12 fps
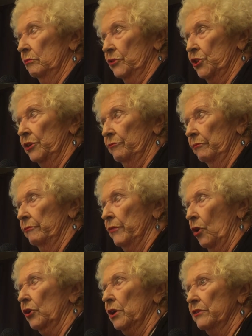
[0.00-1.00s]
she
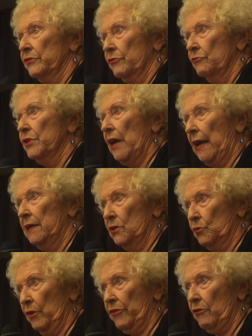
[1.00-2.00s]
got us through the
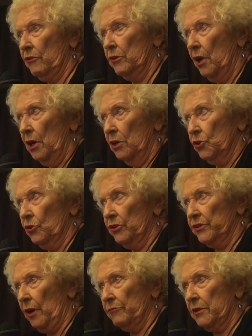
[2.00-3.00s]
gates with her and took
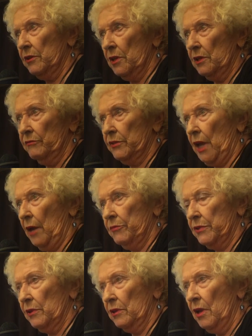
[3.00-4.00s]
us up to the
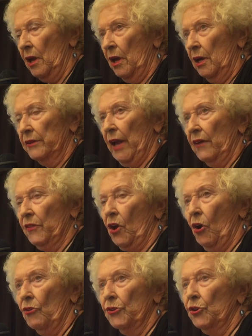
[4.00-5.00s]
steps and down the
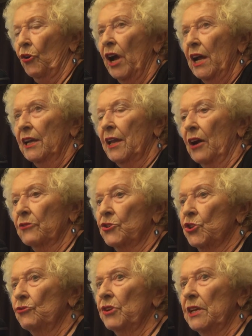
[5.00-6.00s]
corridor. Now,
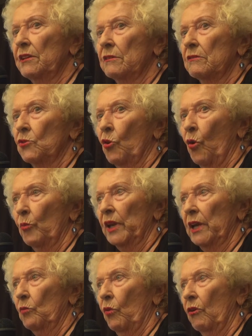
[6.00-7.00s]
Judy
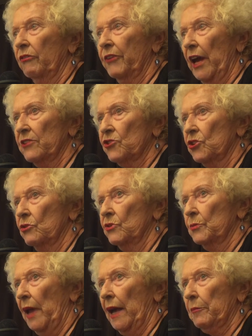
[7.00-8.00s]
normally wore flat
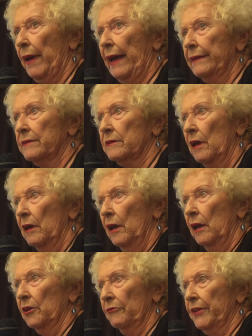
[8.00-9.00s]
shoes, black pants,
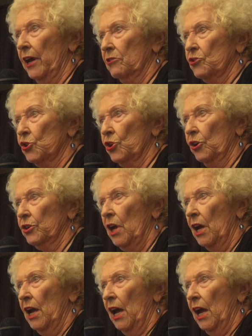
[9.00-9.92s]
and a flowered shirt.